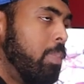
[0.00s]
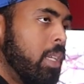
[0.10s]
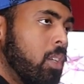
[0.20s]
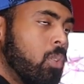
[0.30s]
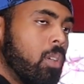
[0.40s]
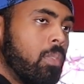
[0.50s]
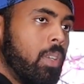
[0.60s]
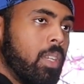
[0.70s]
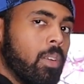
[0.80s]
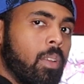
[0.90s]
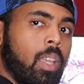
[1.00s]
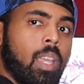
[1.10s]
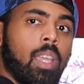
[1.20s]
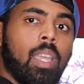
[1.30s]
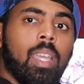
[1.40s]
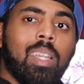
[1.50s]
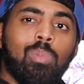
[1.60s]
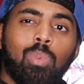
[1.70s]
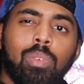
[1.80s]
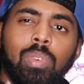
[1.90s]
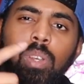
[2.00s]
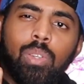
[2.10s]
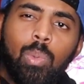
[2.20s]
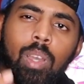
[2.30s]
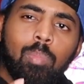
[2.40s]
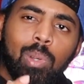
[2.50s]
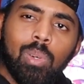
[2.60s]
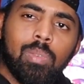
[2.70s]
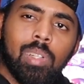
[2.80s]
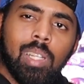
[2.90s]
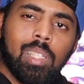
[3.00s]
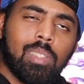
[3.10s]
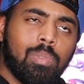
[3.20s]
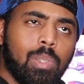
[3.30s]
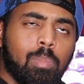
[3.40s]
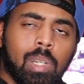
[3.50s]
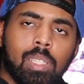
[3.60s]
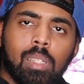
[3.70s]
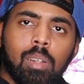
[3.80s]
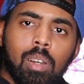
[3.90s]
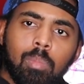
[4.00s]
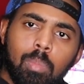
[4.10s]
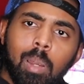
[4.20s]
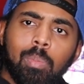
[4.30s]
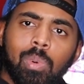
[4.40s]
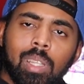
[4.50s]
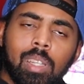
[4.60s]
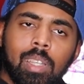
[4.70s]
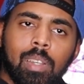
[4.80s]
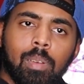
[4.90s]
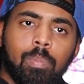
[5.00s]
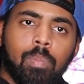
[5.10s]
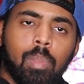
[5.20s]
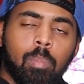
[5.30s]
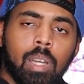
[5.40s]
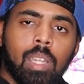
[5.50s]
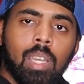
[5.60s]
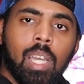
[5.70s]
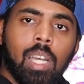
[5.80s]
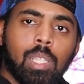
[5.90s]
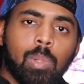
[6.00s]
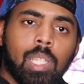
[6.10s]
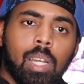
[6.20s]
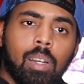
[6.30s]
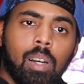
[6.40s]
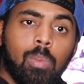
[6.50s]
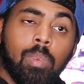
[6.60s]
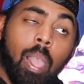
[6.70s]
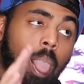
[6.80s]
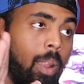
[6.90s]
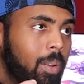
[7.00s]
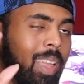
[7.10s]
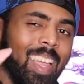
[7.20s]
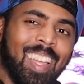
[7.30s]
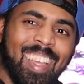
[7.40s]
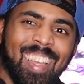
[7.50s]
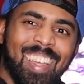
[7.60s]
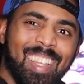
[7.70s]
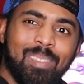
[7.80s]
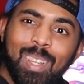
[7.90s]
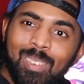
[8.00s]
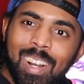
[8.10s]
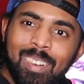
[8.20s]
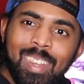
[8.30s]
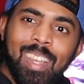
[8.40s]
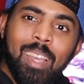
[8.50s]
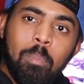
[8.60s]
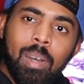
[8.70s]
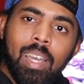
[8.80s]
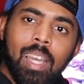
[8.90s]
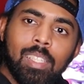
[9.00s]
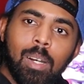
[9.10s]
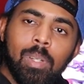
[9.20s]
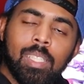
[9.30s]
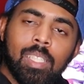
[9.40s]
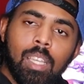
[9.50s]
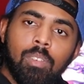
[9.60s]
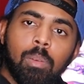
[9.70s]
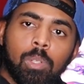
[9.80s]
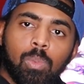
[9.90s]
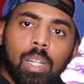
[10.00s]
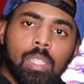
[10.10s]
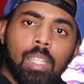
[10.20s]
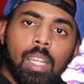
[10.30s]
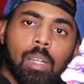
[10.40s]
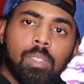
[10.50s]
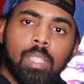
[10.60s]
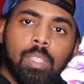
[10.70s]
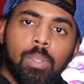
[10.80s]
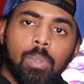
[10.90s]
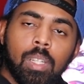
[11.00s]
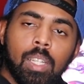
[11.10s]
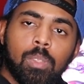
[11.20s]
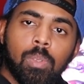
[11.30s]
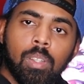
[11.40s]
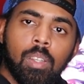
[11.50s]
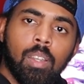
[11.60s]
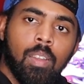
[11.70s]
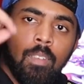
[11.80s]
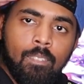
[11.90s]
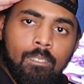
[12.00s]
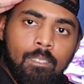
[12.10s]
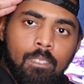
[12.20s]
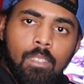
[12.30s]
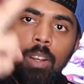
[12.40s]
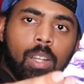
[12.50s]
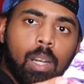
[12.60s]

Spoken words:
Bunny Artoria figure, and what figure do you have pre-ordered for the next few months, right before the end of the year. But as always, guys, it's been a while. But as always, thank you very much for watching, and I'll see you in the next one. Later,